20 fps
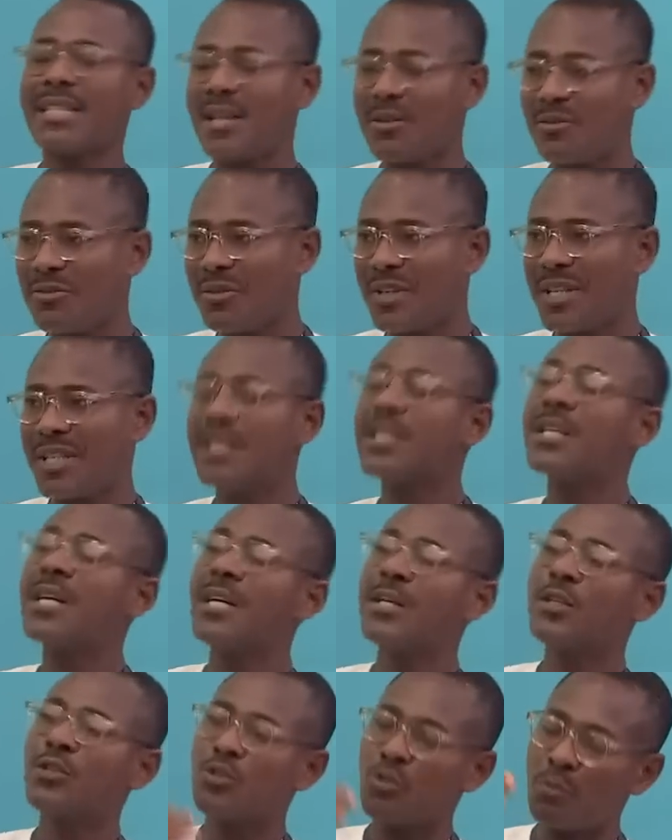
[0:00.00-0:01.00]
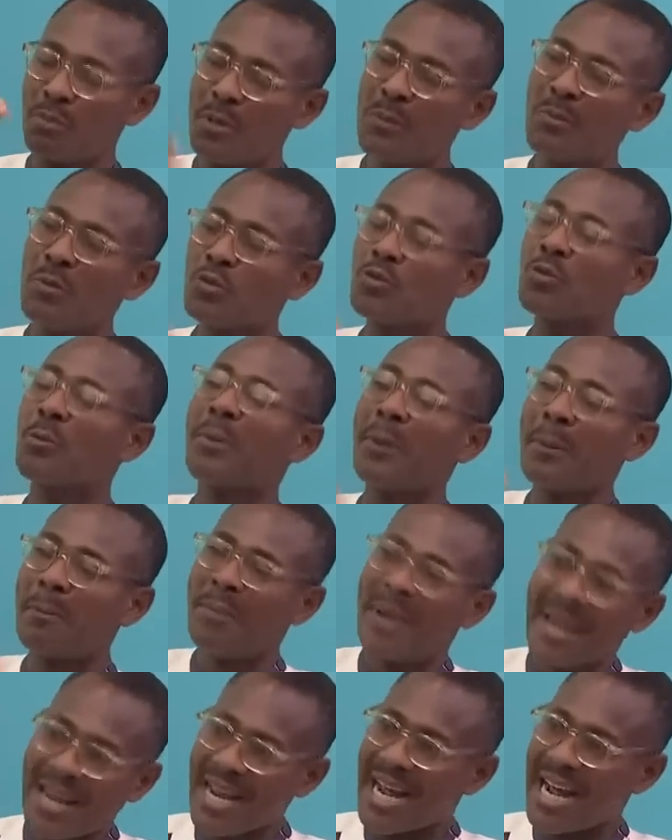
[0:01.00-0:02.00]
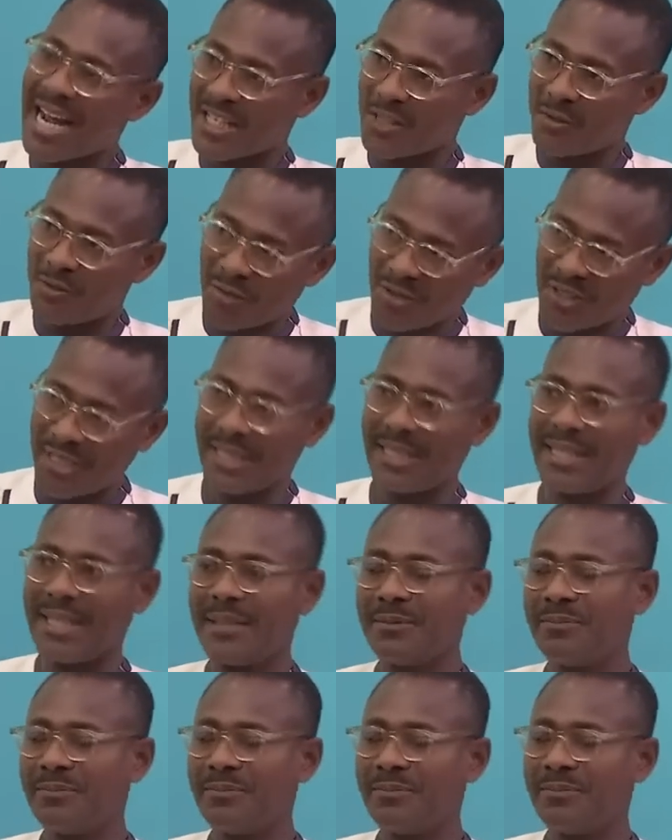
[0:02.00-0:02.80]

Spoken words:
toughness to be able to prepare us for the year.